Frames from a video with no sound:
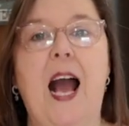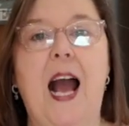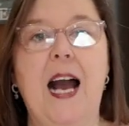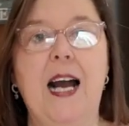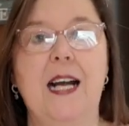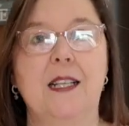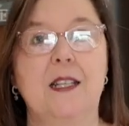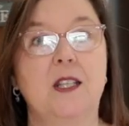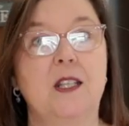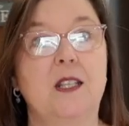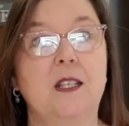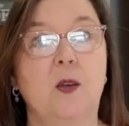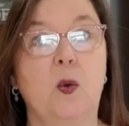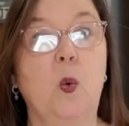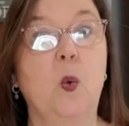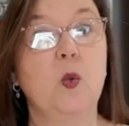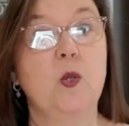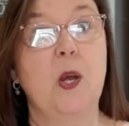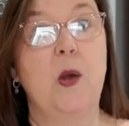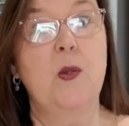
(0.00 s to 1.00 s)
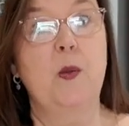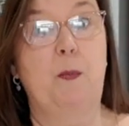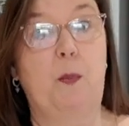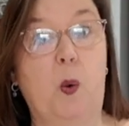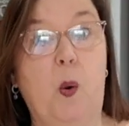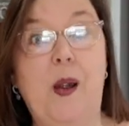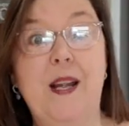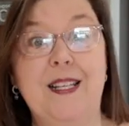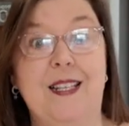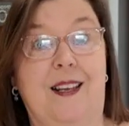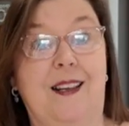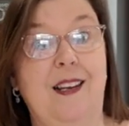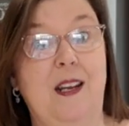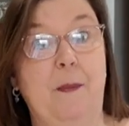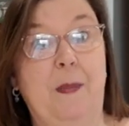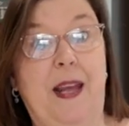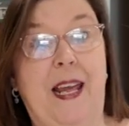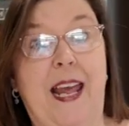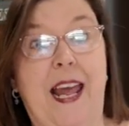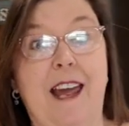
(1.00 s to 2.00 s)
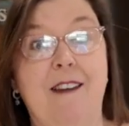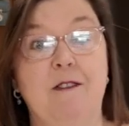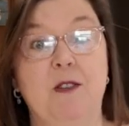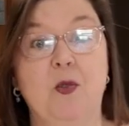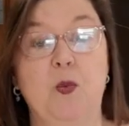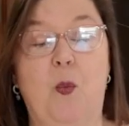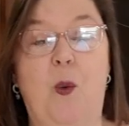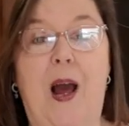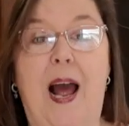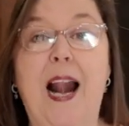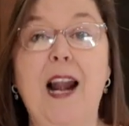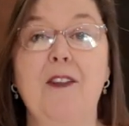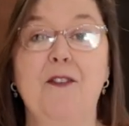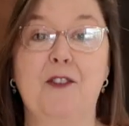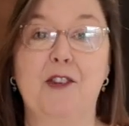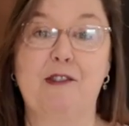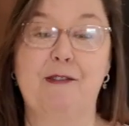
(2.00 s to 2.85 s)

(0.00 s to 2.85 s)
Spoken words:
and also the boys are going to be here as well, and the